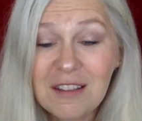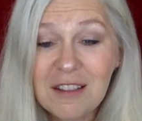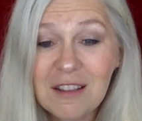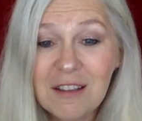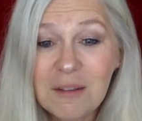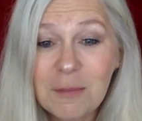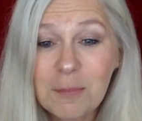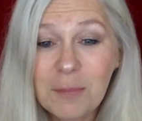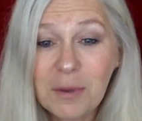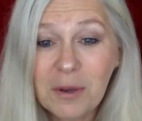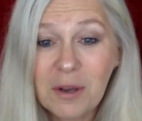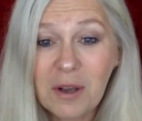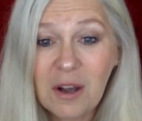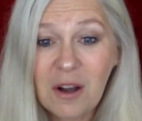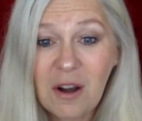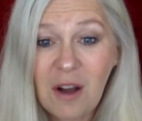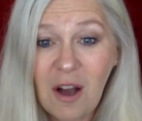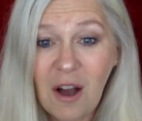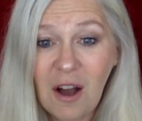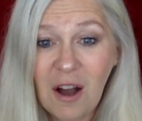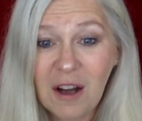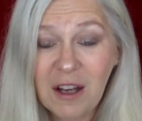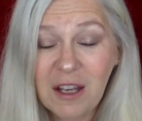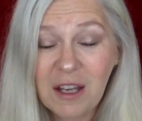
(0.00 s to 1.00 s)
to this book on
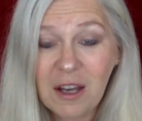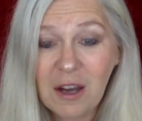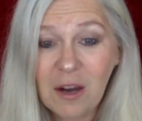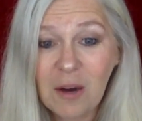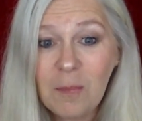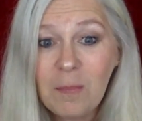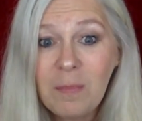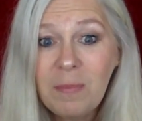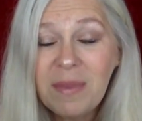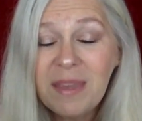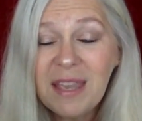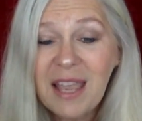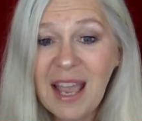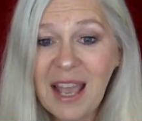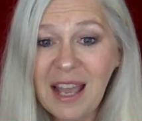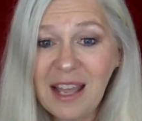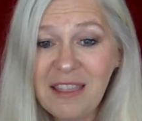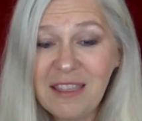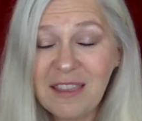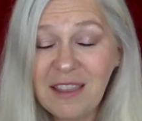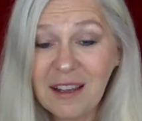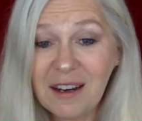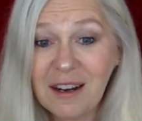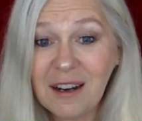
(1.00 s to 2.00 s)
audio
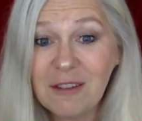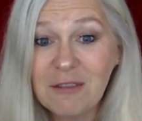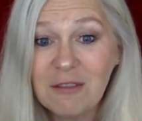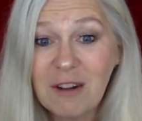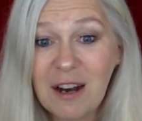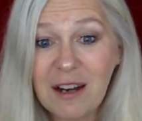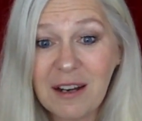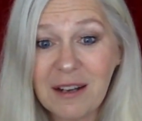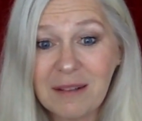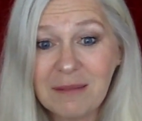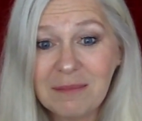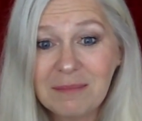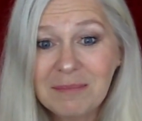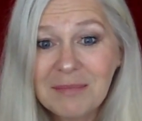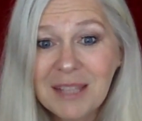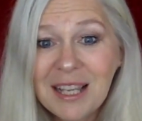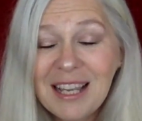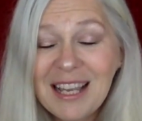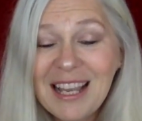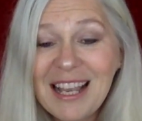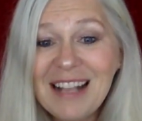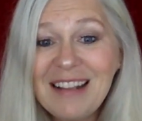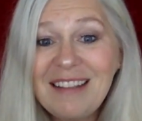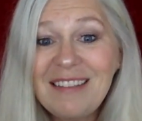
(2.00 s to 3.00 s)
and then I read it.
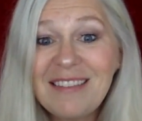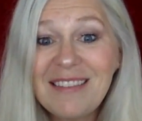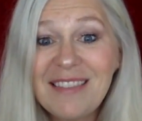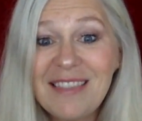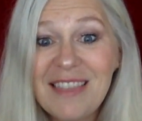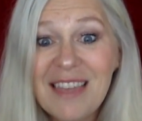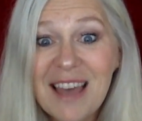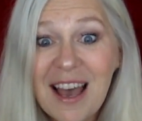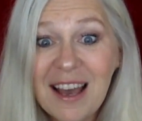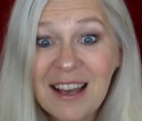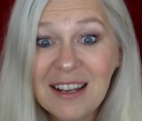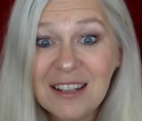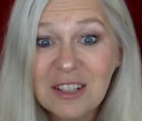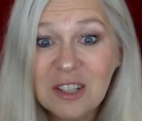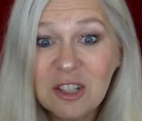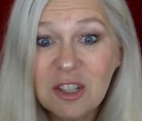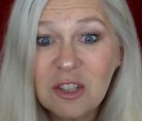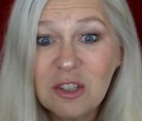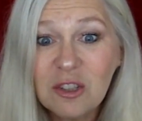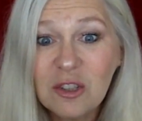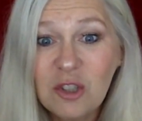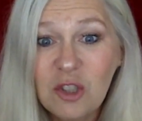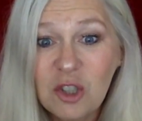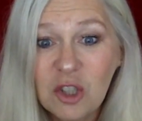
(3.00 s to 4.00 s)
It's that
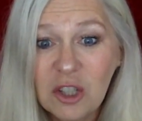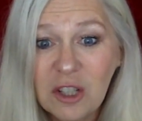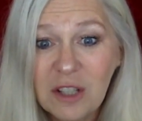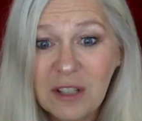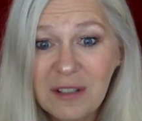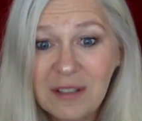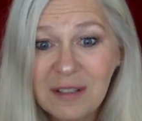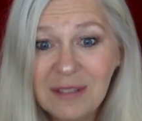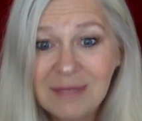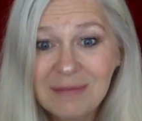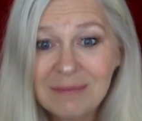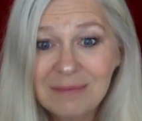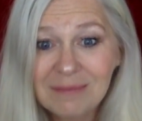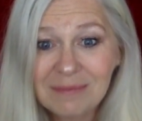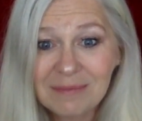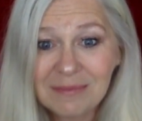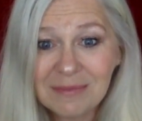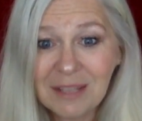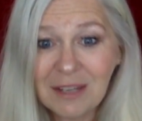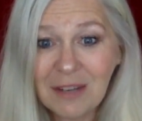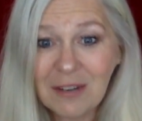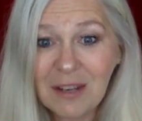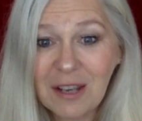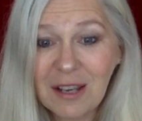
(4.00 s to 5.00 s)
good.
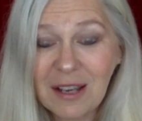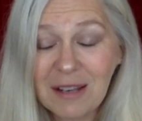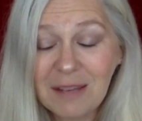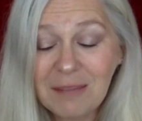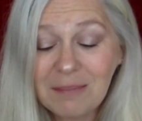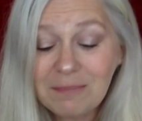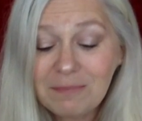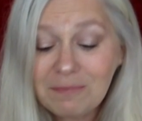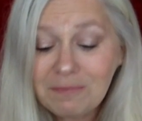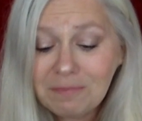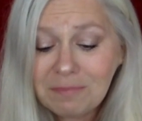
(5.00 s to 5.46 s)
Okay.